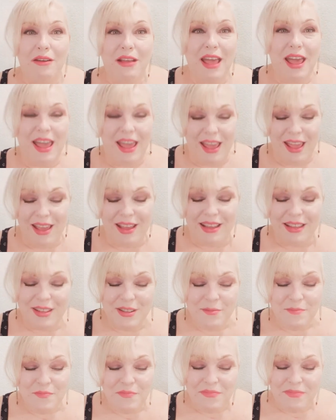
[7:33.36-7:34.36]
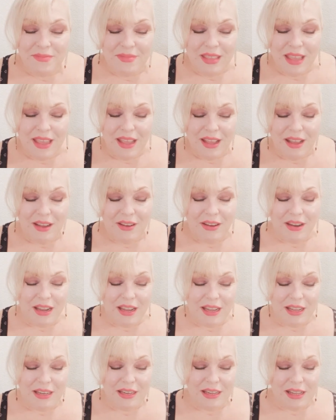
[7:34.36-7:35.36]
Okay. All
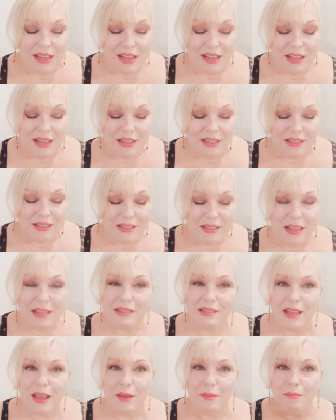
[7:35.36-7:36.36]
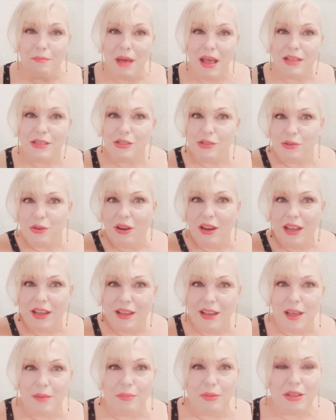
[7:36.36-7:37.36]
right. Uh, sounds like my story a
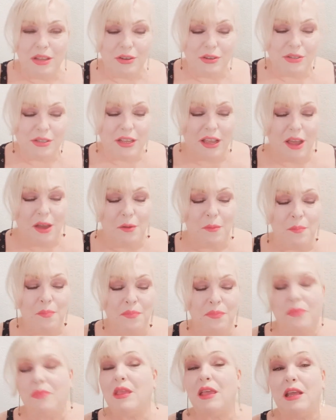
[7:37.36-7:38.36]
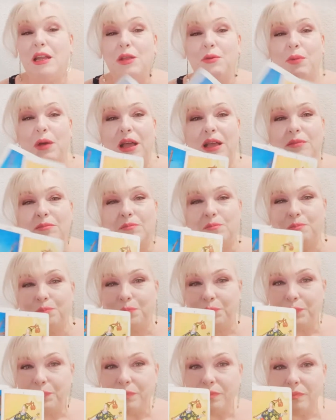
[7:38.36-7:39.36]
couple years ago. Anyway
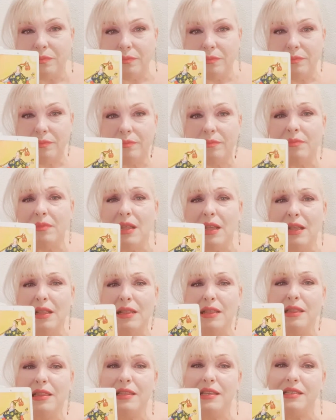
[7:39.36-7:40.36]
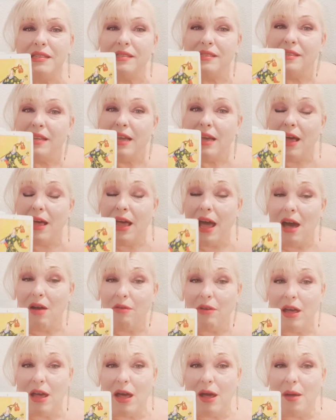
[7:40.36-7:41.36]
this
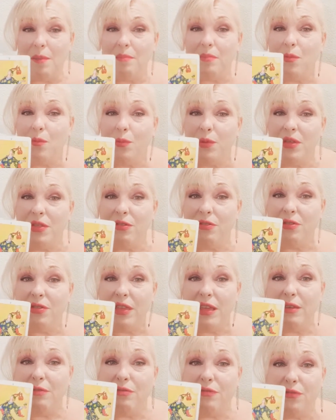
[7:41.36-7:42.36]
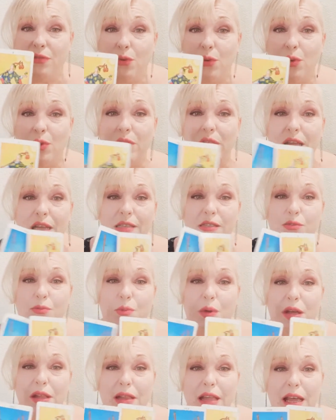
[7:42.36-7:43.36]
outcome with the Fool as
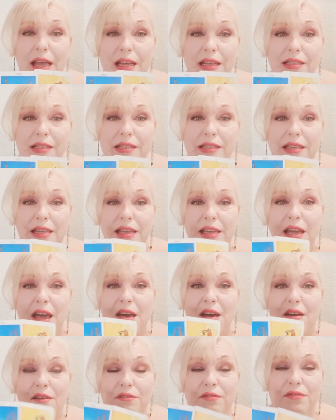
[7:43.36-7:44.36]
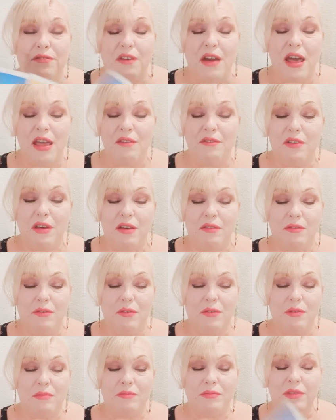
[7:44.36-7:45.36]
well as the Five of,
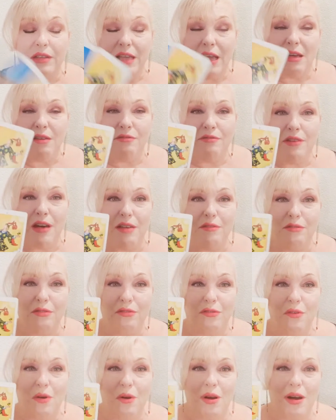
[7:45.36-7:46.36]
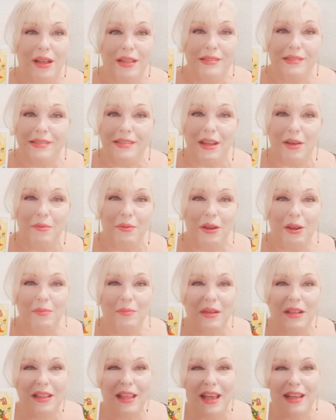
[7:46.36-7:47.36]
yeah, Five of Wands, not wearing
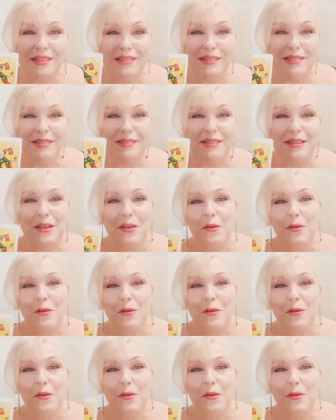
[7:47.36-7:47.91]
my glasses.